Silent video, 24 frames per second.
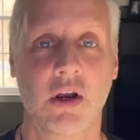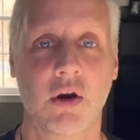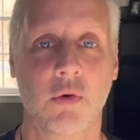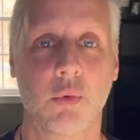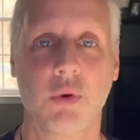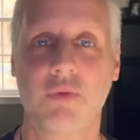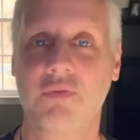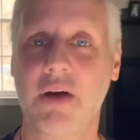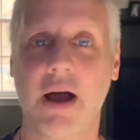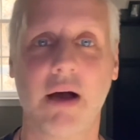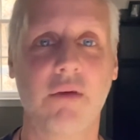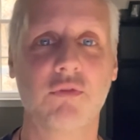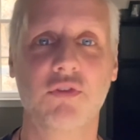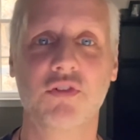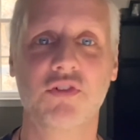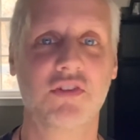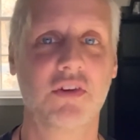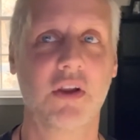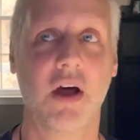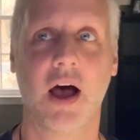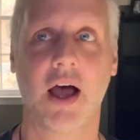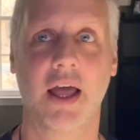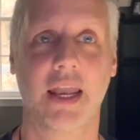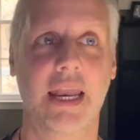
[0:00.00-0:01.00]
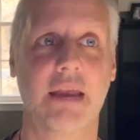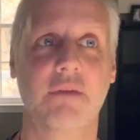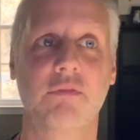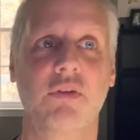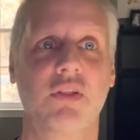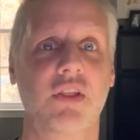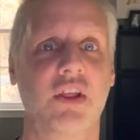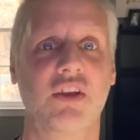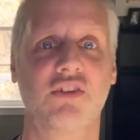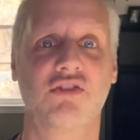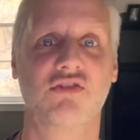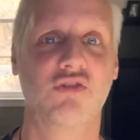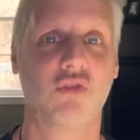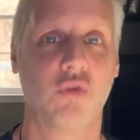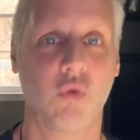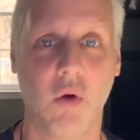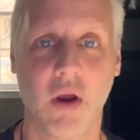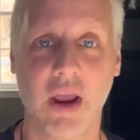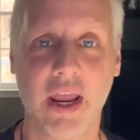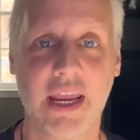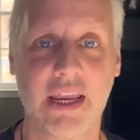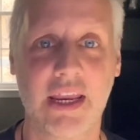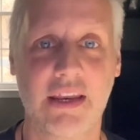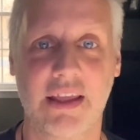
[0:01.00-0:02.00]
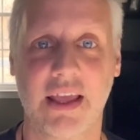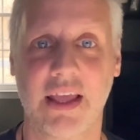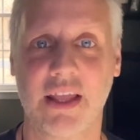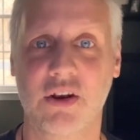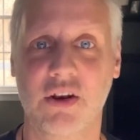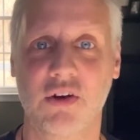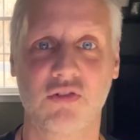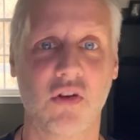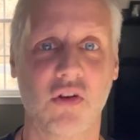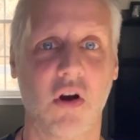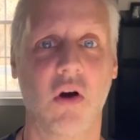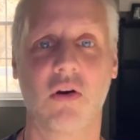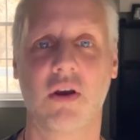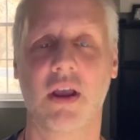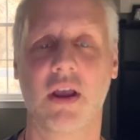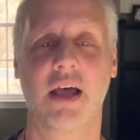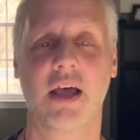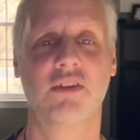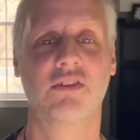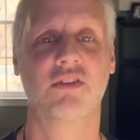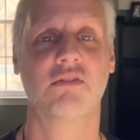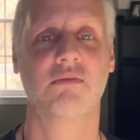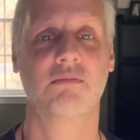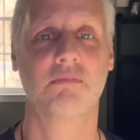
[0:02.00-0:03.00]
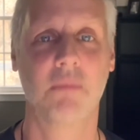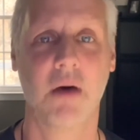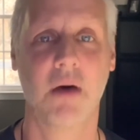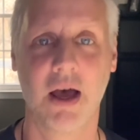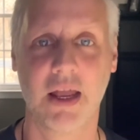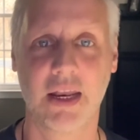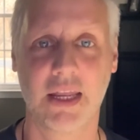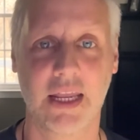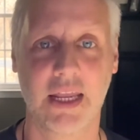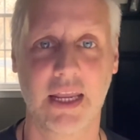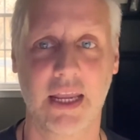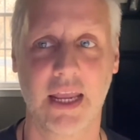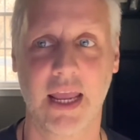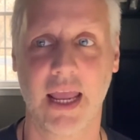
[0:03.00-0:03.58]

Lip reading: Revival's not everything's great and there's all kinds of money